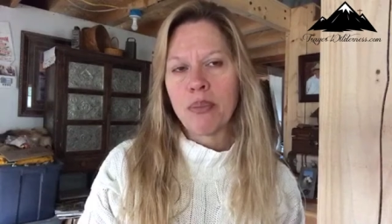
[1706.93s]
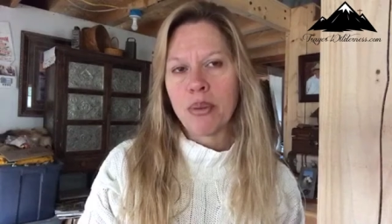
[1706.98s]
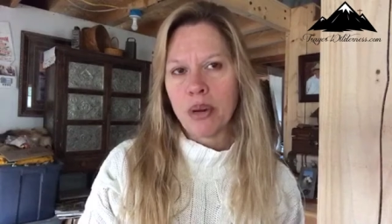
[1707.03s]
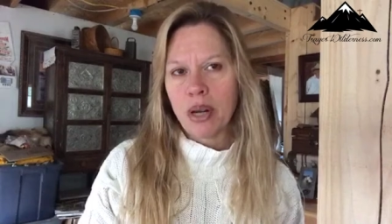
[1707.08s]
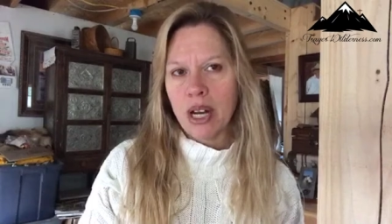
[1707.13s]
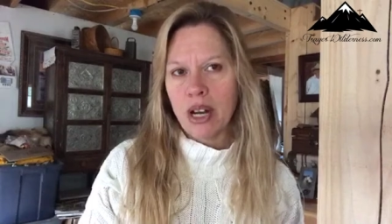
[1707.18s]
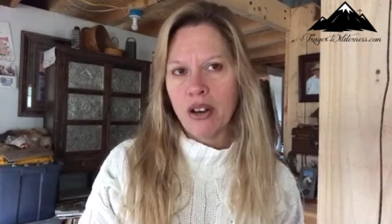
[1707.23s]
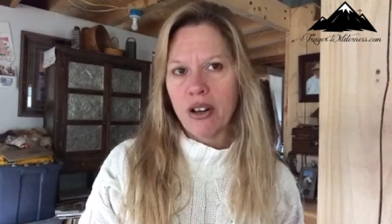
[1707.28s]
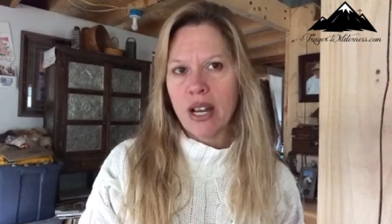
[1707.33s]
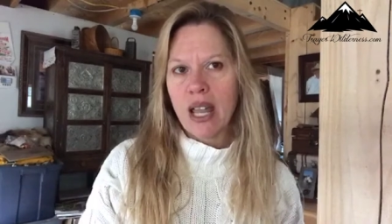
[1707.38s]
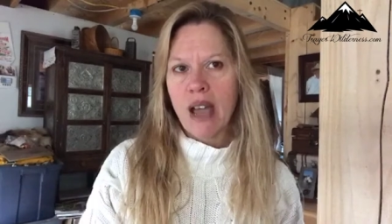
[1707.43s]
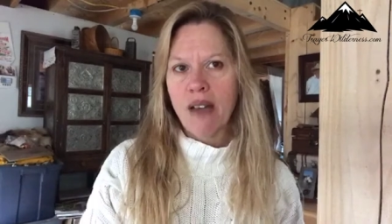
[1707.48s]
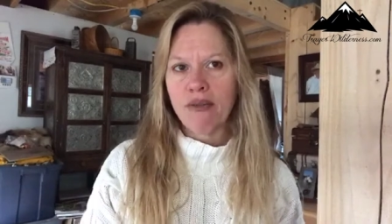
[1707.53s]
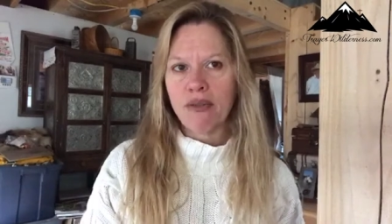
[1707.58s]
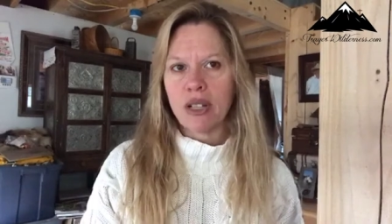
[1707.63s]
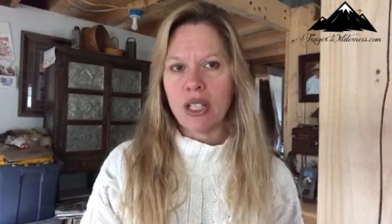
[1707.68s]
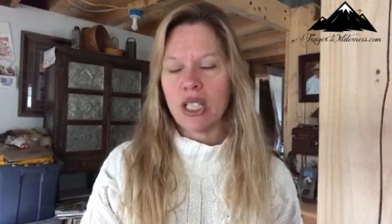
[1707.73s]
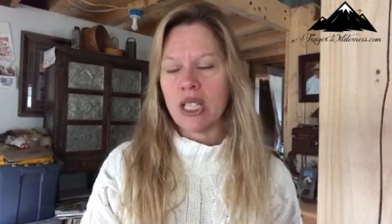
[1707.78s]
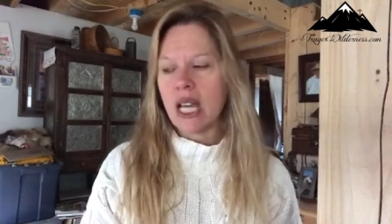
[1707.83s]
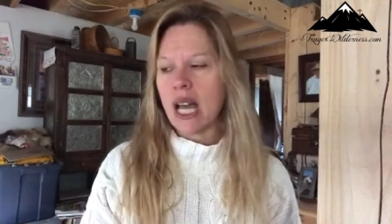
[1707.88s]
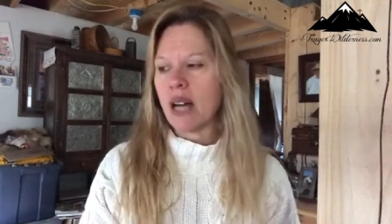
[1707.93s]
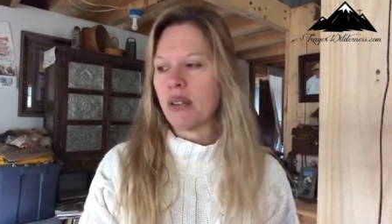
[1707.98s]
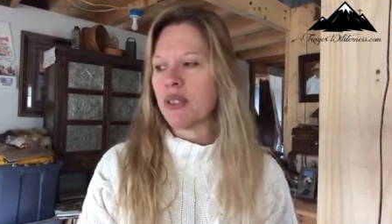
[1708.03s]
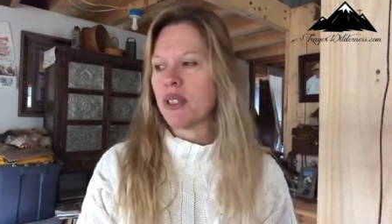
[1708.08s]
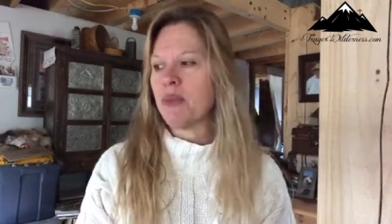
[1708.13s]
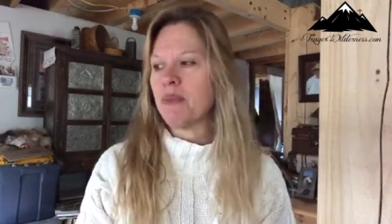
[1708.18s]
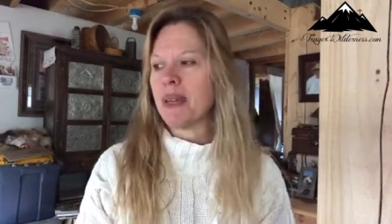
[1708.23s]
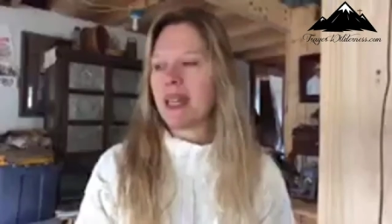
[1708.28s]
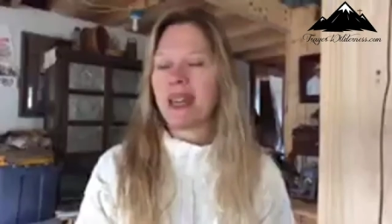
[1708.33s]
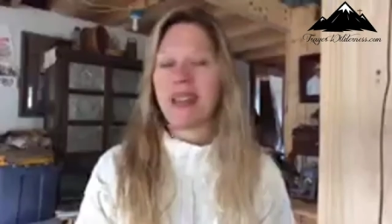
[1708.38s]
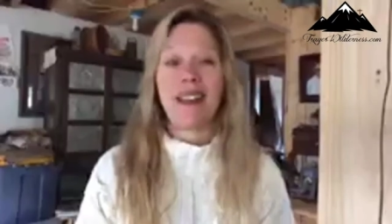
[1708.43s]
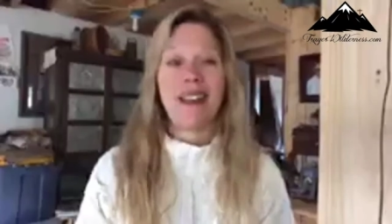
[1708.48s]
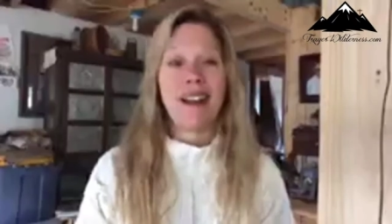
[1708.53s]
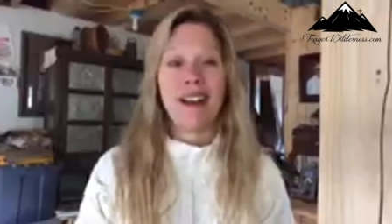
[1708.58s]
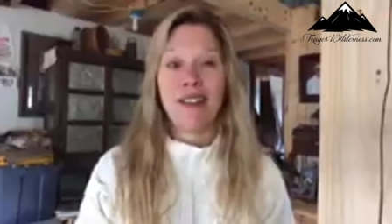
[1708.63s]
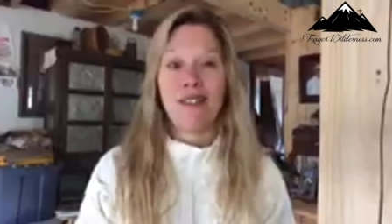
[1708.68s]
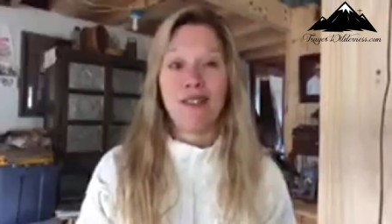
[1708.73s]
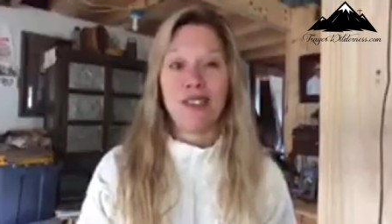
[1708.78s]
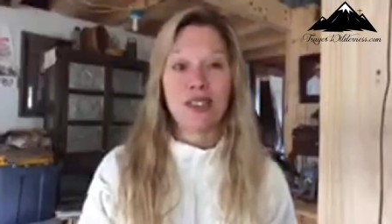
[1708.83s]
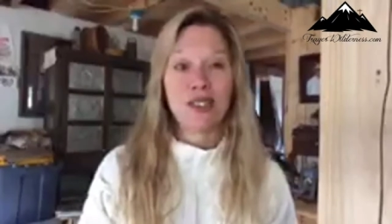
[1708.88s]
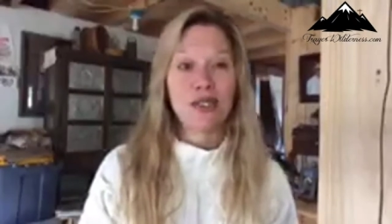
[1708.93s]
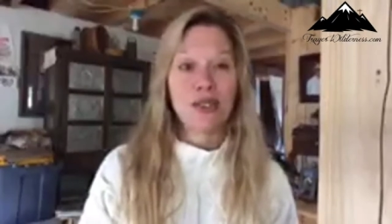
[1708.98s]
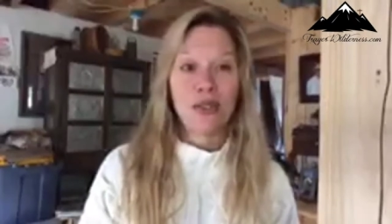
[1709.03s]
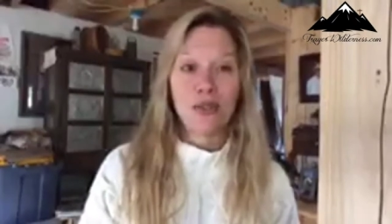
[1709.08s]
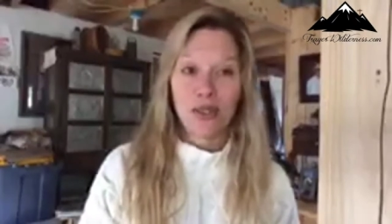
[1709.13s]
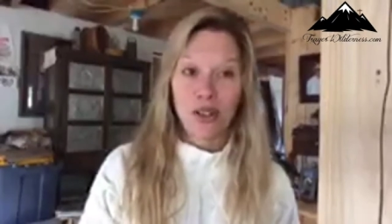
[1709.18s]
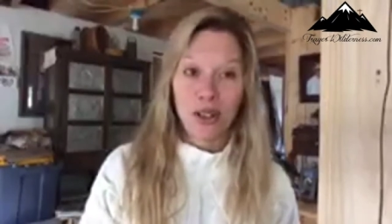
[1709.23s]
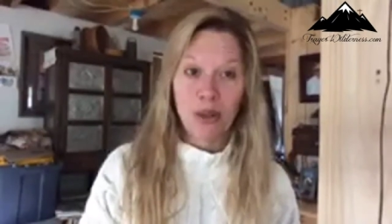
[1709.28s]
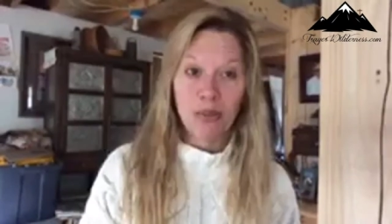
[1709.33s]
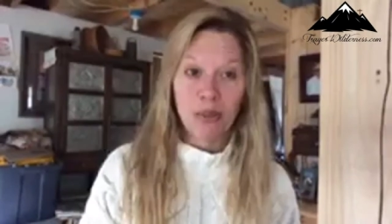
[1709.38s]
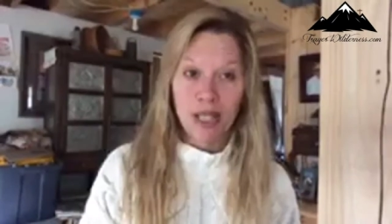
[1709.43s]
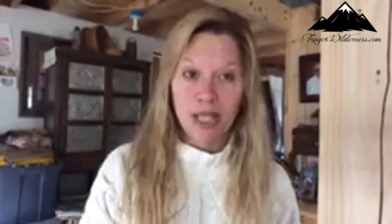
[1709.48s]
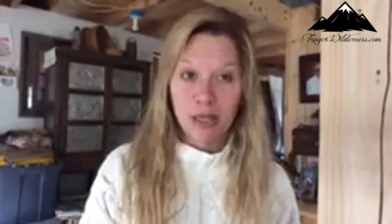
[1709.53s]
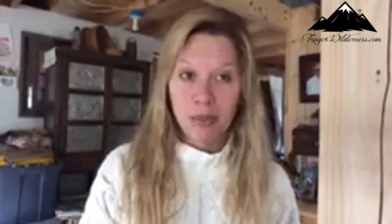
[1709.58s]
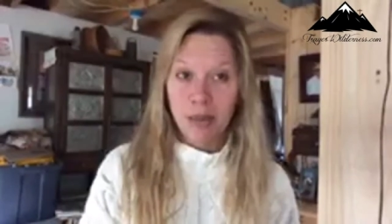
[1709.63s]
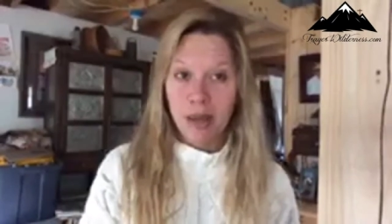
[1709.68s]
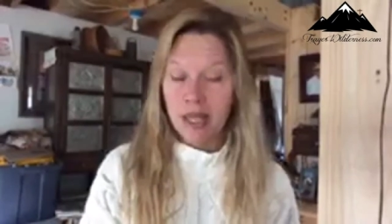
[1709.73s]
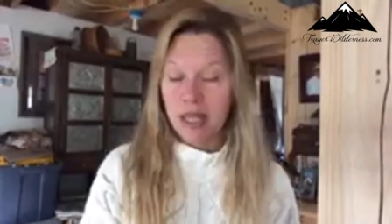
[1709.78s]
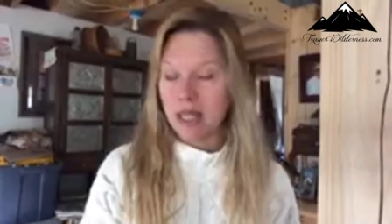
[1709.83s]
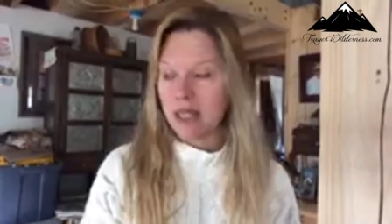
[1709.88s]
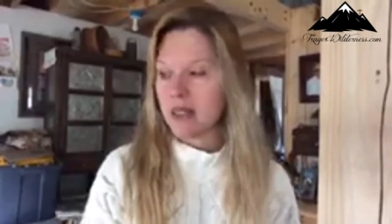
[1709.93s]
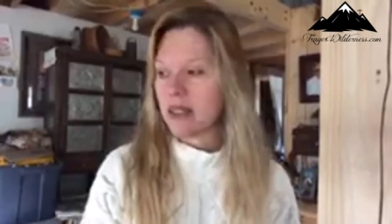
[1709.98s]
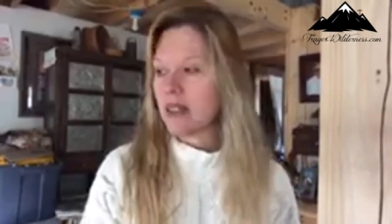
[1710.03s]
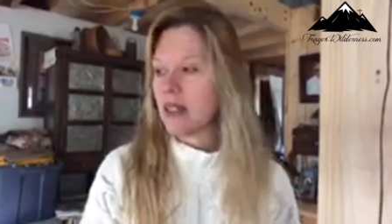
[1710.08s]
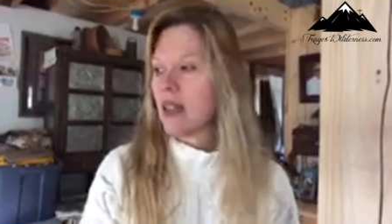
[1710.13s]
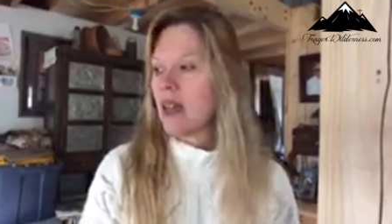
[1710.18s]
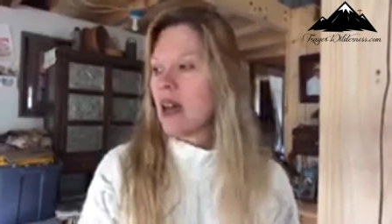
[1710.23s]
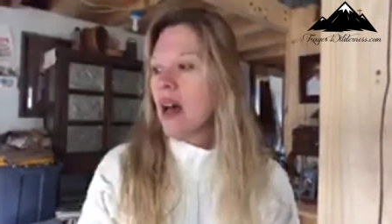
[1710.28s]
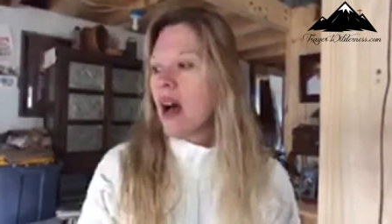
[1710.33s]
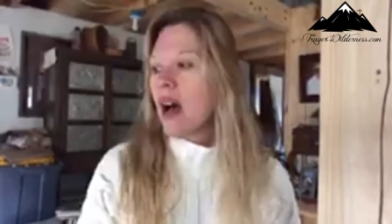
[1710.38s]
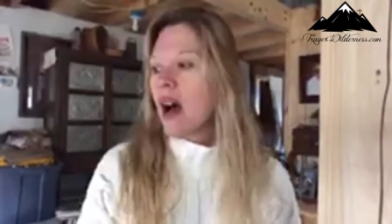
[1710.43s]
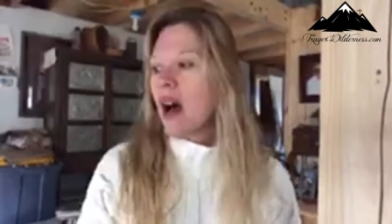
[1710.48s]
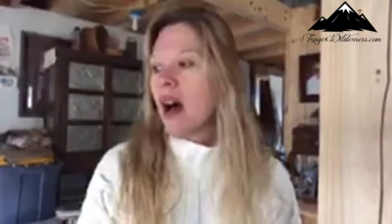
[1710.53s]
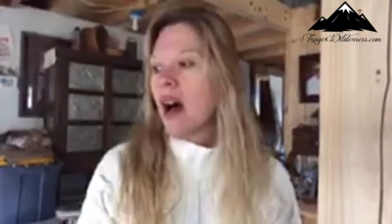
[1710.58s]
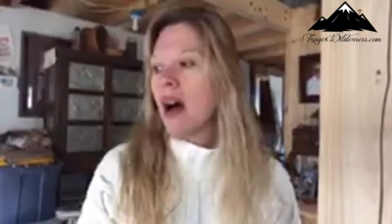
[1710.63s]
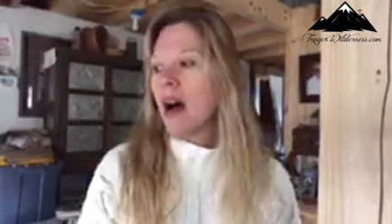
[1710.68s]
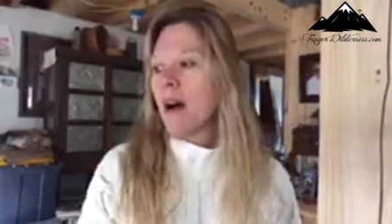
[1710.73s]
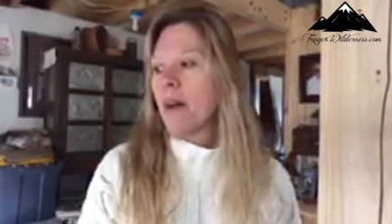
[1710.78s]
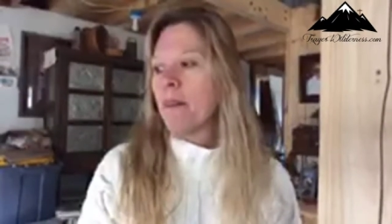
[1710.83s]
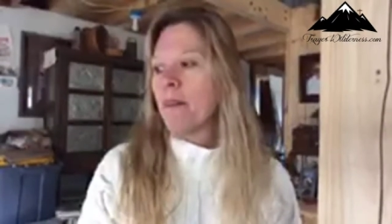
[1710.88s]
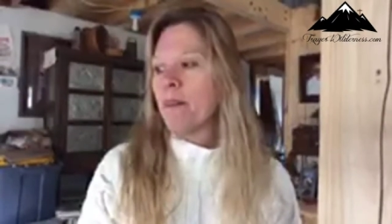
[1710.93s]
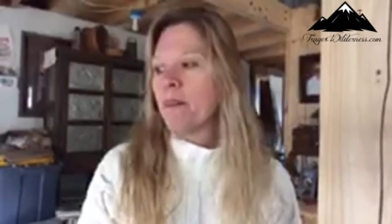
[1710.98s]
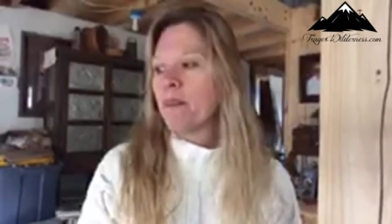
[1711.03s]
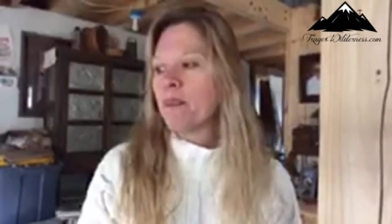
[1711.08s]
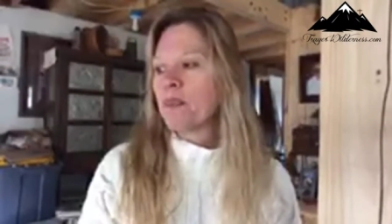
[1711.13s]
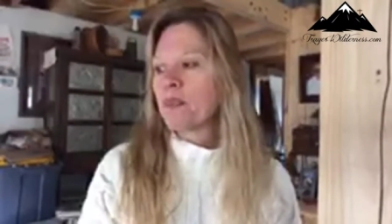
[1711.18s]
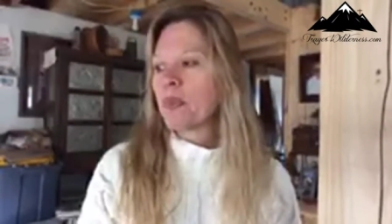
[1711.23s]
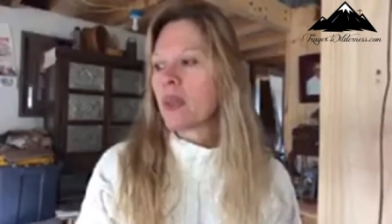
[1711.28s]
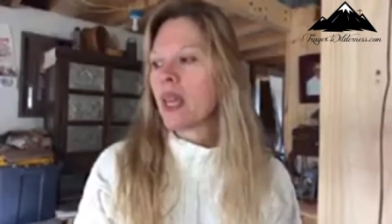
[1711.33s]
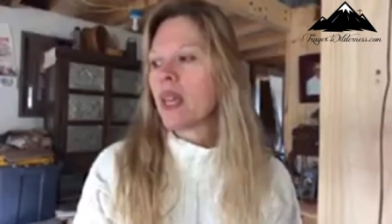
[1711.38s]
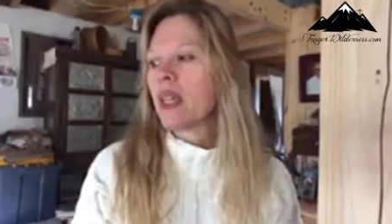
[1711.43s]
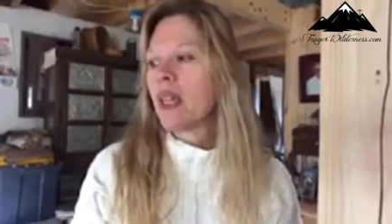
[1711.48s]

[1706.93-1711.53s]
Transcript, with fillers: prayer and have reached out to me, and I feel so very blessed by this. Um,